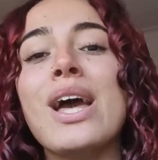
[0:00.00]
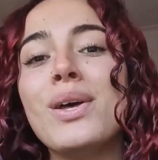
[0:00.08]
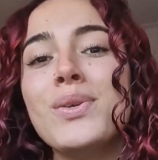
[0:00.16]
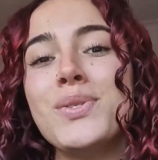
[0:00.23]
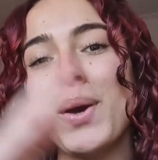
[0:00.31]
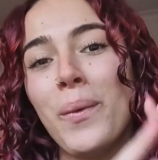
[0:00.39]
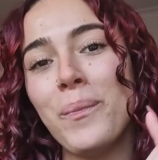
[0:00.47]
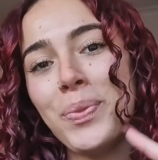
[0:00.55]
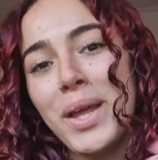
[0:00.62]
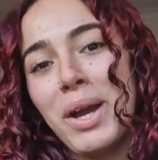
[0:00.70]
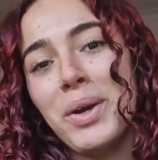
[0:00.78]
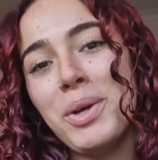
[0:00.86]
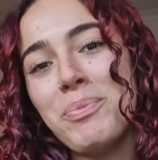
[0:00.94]
So
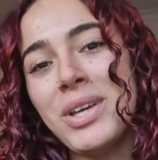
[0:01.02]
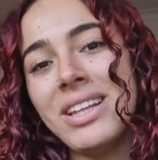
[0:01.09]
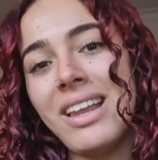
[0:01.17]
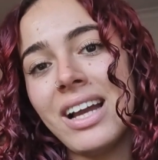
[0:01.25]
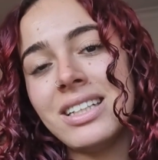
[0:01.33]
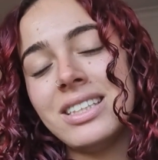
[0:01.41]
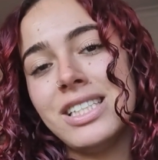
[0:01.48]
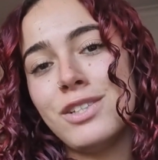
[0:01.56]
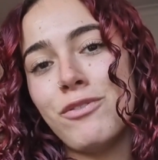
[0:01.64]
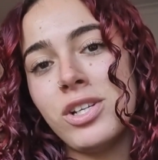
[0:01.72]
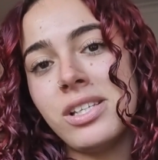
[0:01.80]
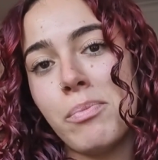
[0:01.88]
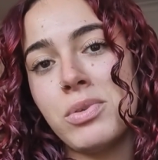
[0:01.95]
I hope you liked this
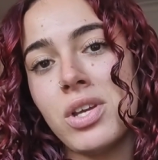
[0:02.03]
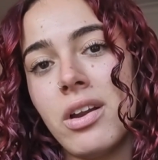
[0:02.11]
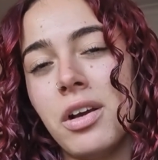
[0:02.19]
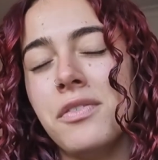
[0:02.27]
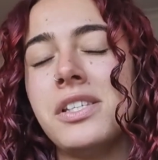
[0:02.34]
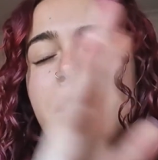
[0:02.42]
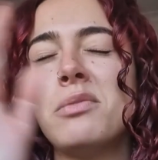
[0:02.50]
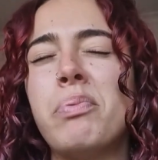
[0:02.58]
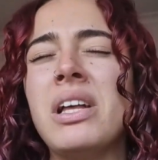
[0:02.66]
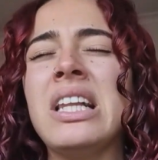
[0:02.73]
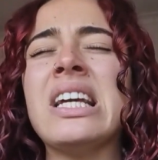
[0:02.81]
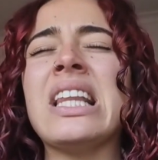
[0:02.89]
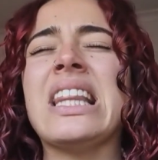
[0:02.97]
first episode of
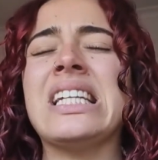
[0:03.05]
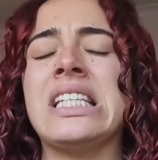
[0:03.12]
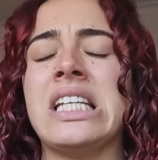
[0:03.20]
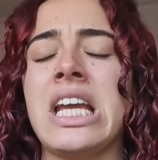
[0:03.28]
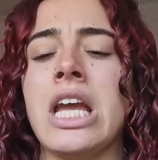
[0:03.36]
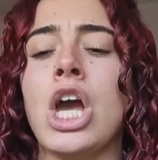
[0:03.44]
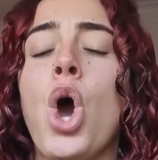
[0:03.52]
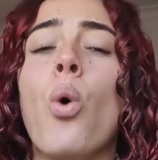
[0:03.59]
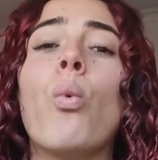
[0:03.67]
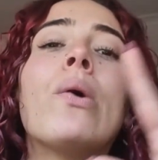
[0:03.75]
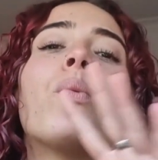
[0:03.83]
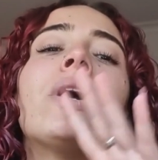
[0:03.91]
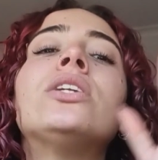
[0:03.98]
Spilling the Tea,
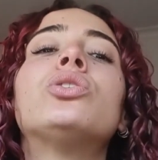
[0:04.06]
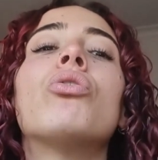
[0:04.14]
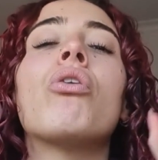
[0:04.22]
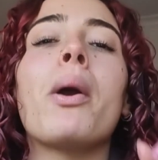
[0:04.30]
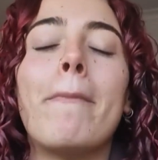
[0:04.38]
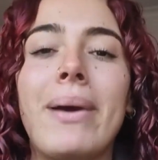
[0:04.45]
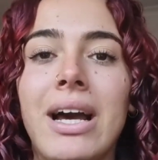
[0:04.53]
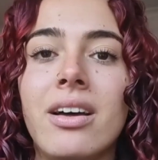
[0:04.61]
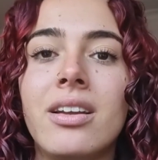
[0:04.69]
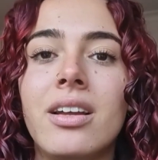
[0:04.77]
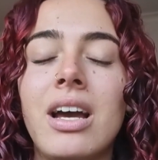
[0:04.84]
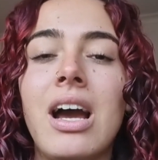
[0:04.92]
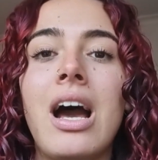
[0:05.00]
where we talk about
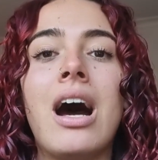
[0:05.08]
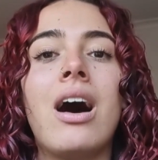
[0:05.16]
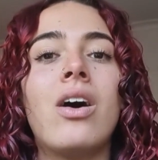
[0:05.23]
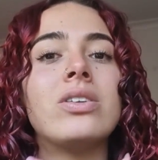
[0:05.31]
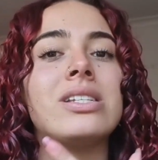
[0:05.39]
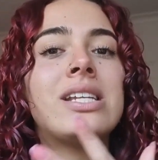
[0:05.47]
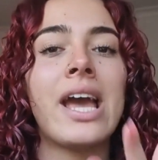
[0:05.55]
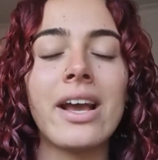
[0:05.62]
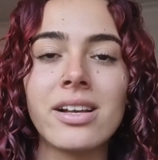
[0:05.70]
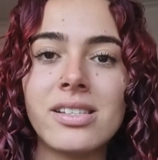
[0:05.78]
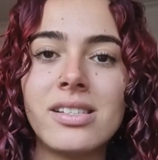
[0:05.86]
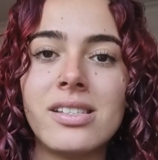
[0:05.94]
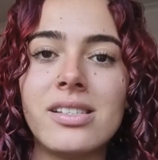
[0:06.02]
our
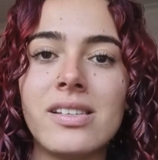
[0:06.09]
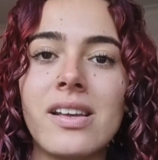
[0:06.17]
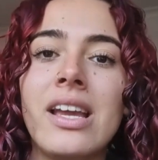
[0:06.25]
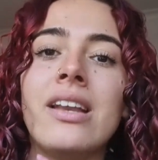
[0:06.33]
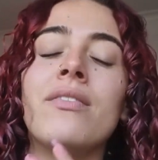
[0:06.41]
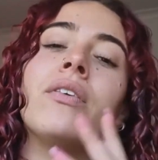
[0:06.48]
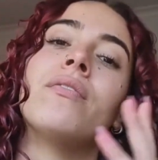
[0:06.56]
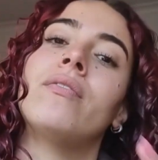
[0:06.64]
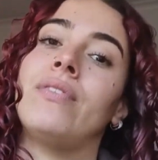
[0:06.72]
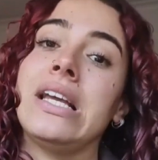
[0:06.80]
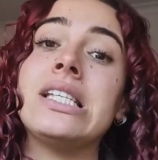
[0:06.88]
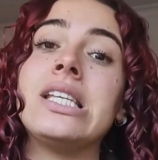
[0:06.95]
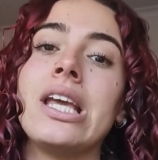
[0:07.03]
texts in
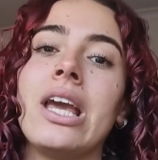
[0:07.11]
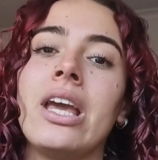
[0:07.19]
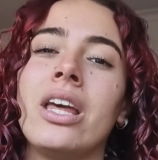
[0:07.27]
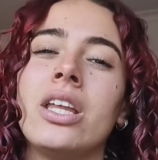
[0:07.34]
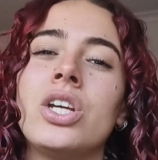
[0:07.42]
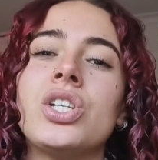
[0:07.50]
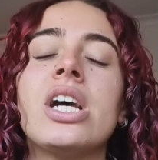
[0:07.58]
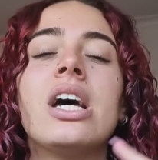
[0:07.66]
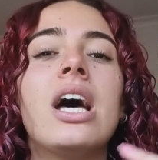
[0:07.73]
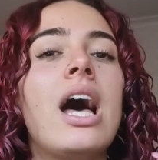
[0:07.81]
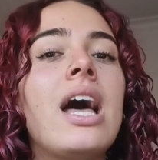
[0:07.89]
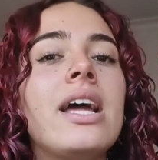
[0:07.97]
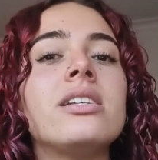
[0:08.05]
VCE English
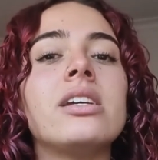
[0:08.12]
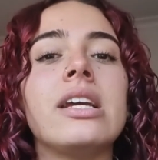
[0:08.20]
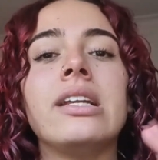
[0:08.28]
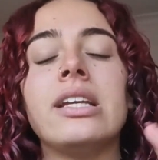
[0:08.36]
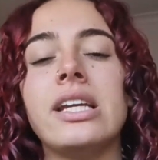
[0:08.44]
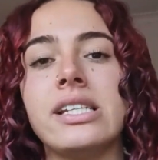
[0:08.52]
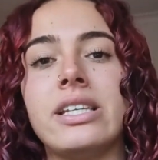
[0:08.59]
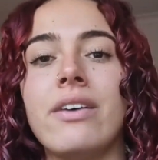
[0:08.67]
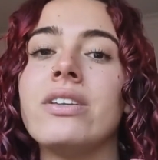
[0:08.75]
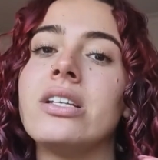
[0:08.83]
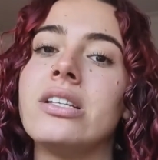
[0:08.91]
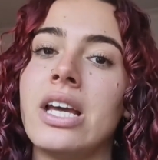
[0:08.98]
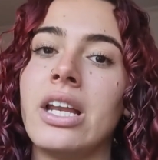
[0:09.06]
and in Year 7
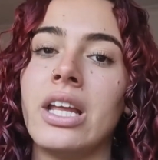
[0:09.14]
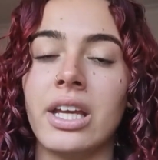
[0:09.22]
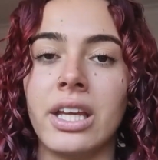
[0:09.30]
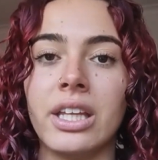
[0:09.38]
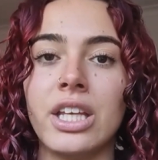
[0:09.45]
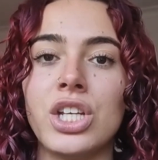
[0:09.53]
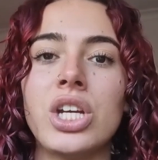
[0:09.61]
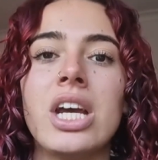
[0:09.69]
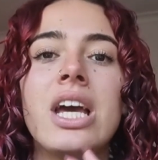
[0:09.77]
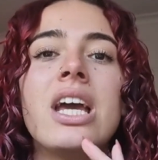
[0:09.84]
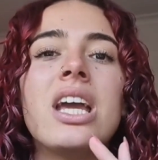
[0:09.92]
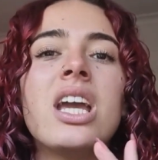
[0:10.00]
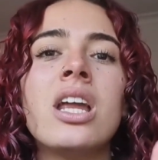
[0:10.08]
to 10 English
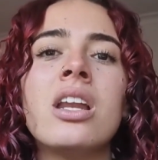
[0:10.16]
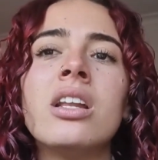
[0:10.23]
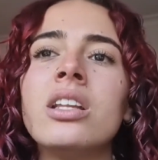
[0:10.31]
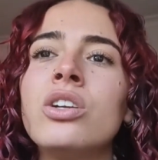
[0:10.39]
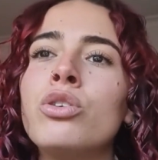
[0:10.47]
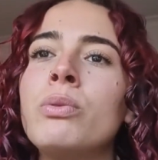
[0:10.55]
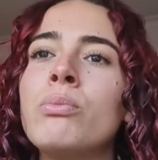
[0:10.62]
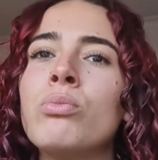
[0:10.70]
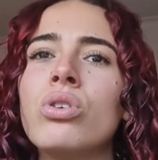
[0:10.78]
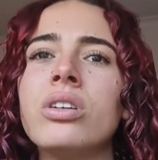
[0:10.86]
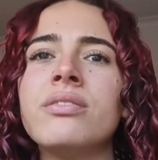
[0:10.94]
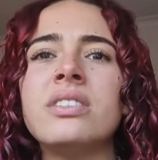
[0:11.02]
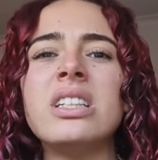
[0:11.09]
in a little bit
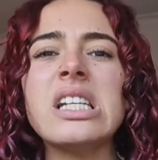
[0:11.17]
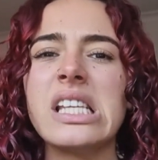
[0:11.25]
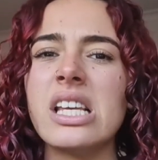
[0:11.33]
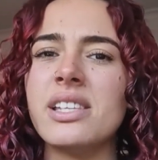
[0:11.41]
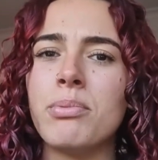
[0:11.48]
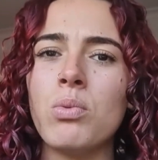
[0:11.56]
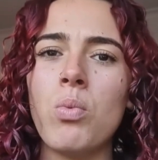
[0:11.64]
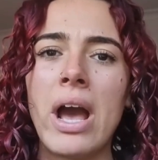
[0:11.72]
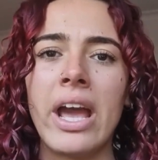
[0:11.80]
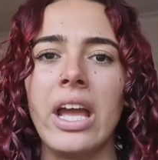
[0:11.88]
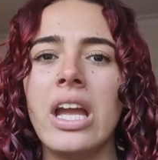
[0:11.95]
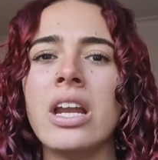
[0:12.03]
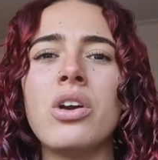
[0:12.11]
more of an accessible
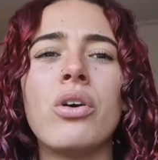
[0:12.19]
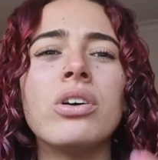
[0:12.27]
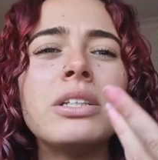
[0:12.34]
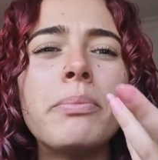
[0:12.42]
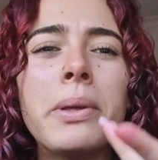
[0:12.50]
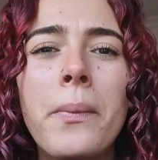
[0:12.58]
way, in a gossipy